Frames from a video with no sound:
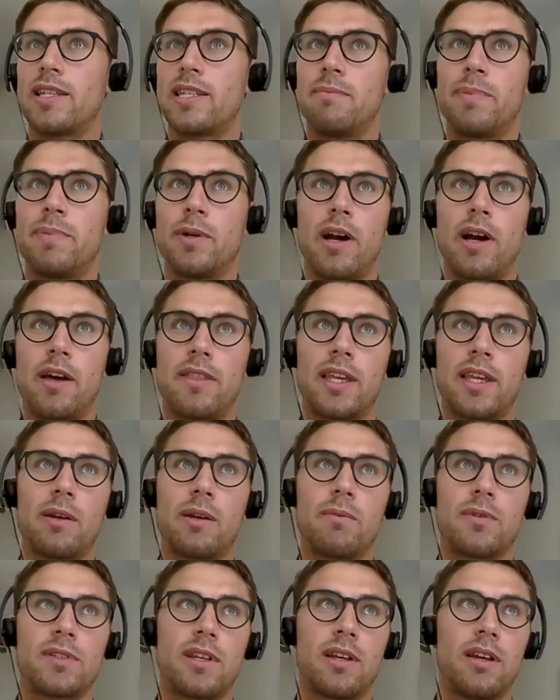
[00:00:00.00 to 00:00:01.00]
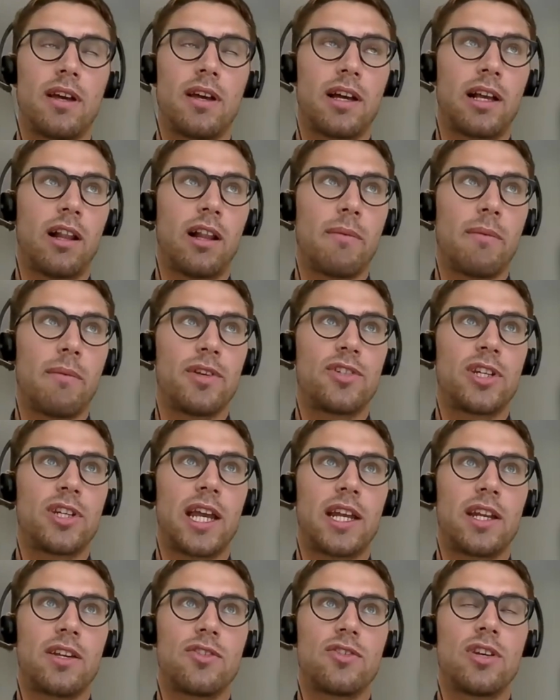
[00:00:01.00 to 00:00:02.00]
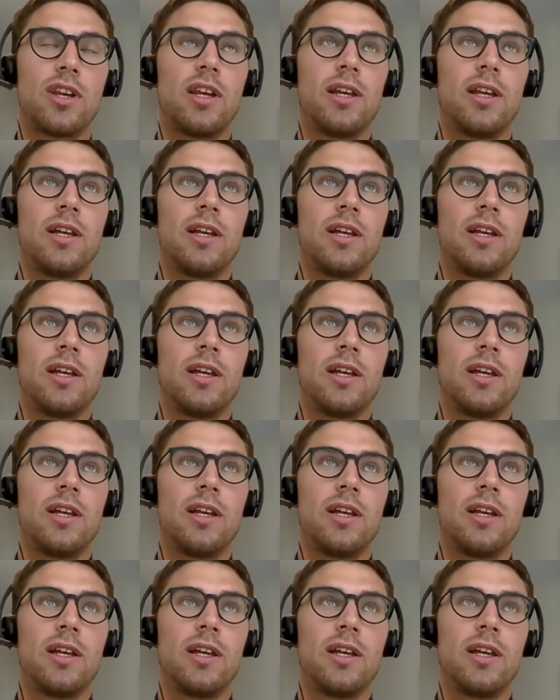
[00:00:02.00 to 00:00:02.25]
He built, I think it was a climate change